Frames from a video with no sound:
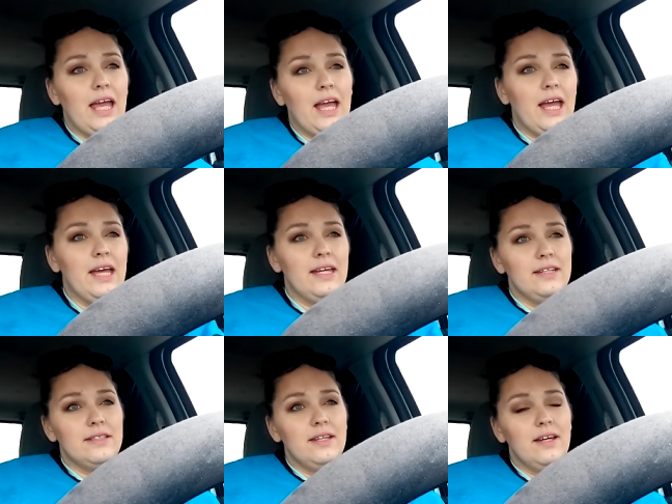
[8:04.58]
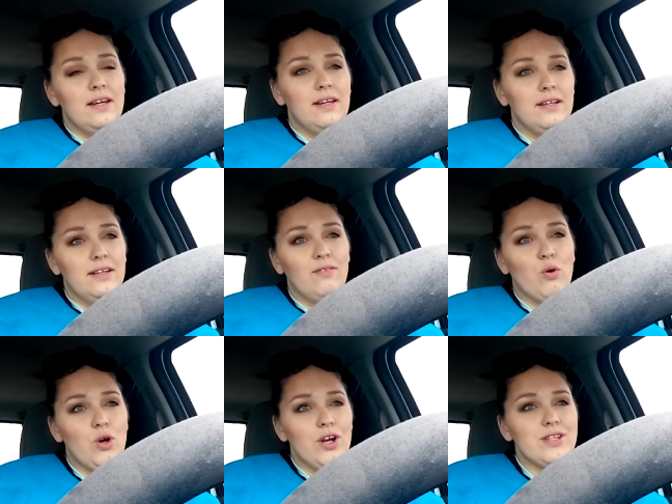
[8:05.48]
And
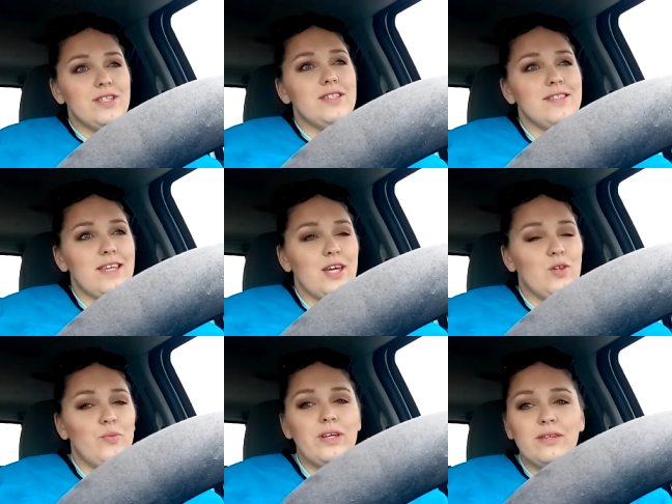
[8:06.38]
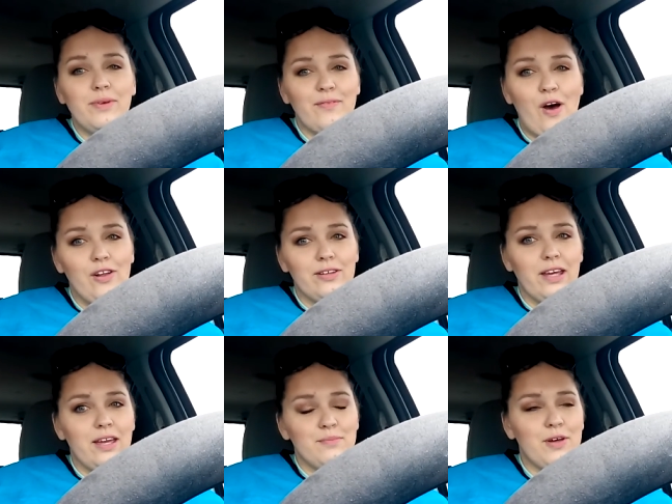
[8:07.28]
of course, this is like the week that we have a
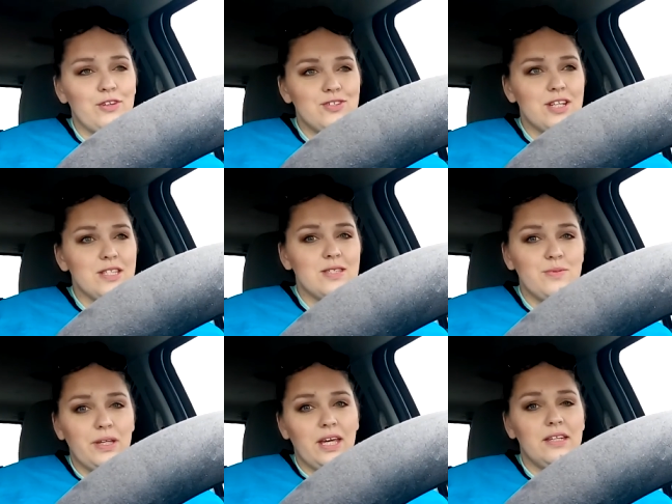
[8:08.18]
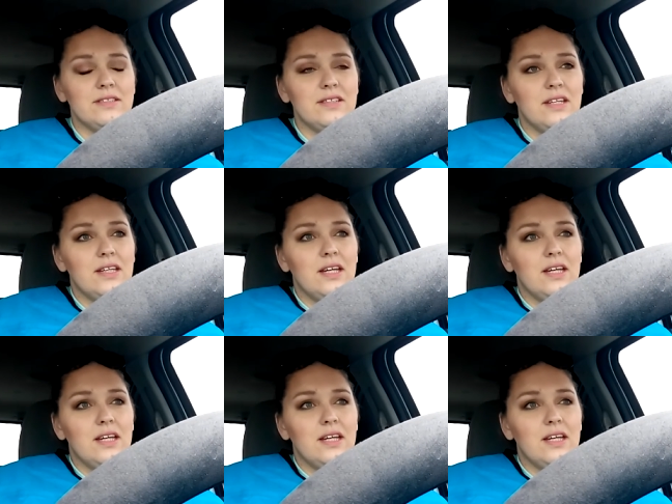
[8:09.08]
holiday. Mother's Day is this weekend.